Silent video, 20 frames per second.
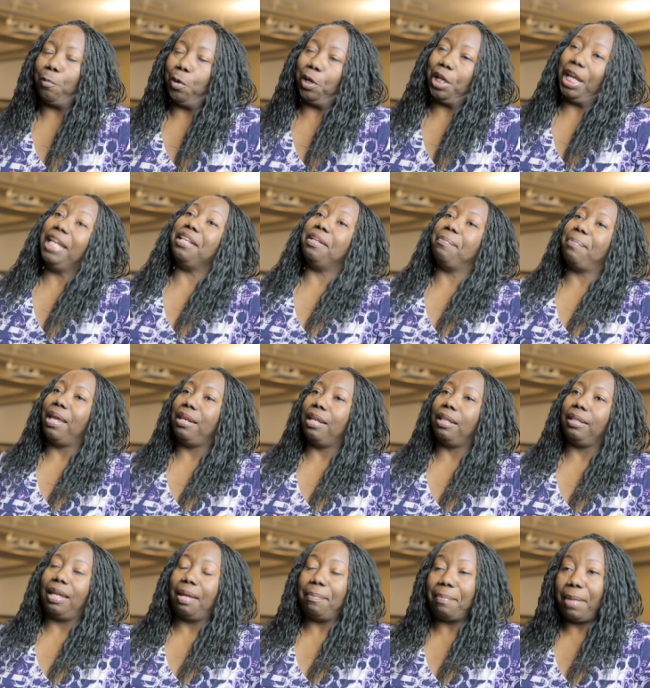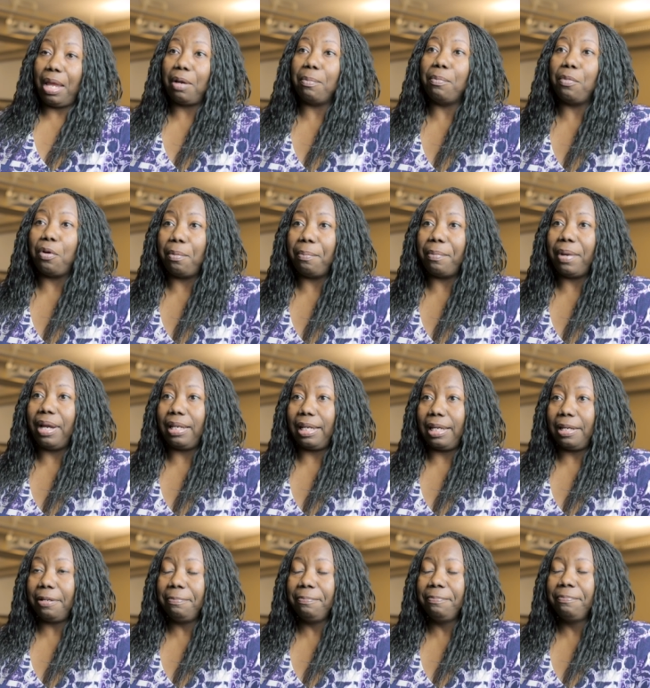work independently and make more
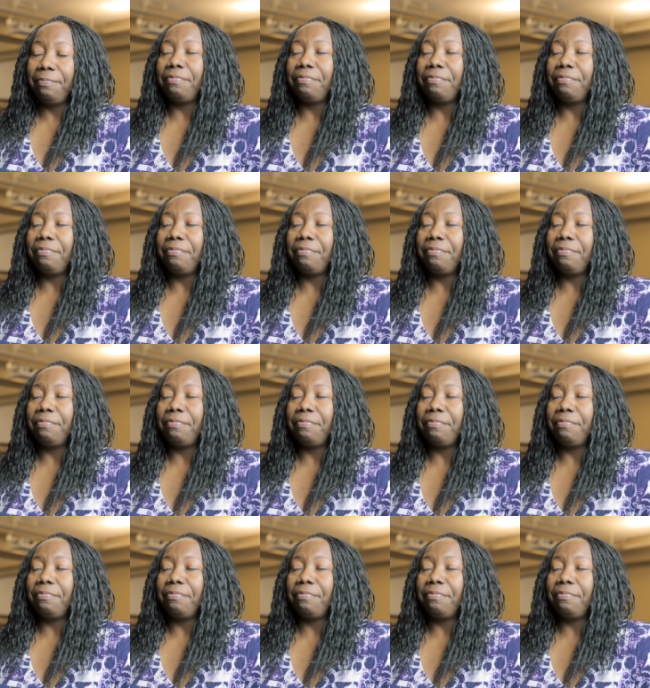money.